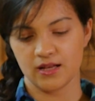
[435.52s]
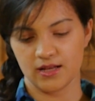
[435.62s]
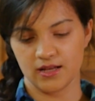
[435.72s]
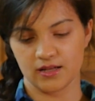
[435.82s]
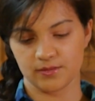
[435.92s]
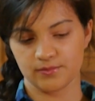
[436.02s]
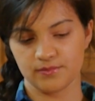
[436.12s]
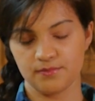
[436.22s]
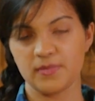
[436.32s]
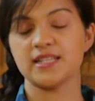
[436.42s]
uh,
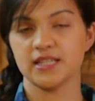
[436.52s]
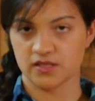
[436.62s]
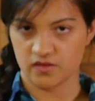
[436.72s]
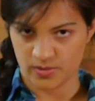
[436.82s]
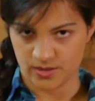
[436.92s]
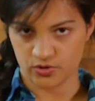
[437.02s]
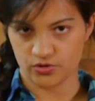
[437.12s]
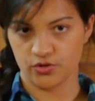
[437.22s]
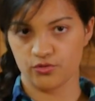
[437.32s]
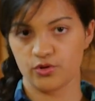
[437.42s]
meetings of the people
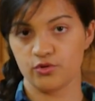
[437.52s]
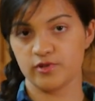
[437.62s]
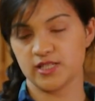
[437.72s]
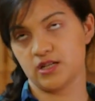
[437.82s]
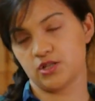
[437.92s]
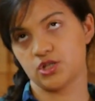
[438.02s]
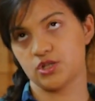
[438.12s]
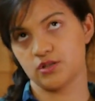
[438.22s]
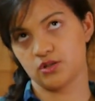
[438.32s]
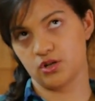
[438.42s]
who, who
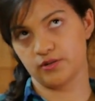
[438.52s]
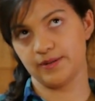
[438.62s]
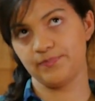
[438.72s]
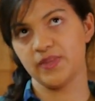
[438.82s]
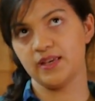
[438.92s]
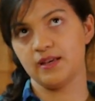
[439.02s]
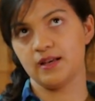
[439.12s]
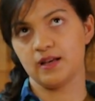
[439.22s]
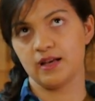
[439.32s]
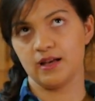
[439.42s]
researched cholera.
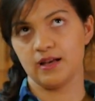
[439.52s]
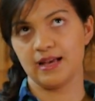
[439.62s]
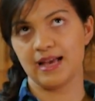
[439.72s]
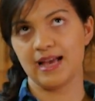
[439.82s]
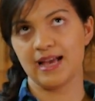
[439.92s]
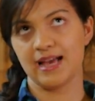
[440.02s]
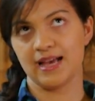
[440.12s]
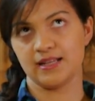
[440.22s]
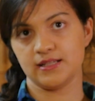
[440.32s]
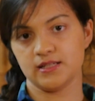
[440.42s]
Uh,
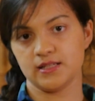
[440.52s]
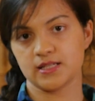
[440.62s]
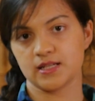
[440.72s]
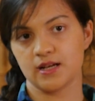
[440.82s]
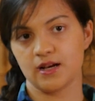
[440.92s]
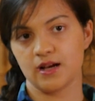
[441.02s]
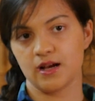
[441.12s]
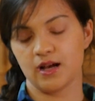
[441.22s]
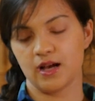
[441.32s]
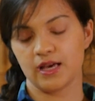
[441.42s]
and
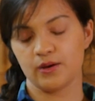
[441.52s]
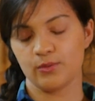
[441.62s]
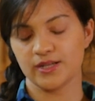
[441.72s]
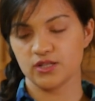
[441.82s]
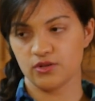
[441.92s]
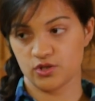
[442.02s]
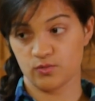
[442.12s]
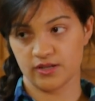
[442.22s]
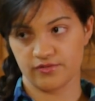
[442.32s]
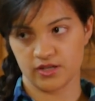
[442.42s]
I went along to
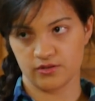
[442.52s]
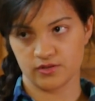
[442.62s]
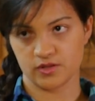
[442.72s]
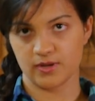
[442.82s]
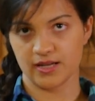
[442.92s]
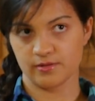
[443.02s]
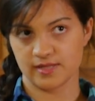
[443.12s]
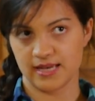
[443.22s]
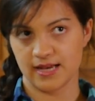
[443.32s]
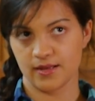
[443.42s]
one of those while I
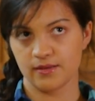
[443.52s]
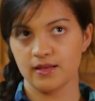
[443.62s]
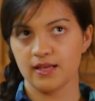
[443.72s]
was there,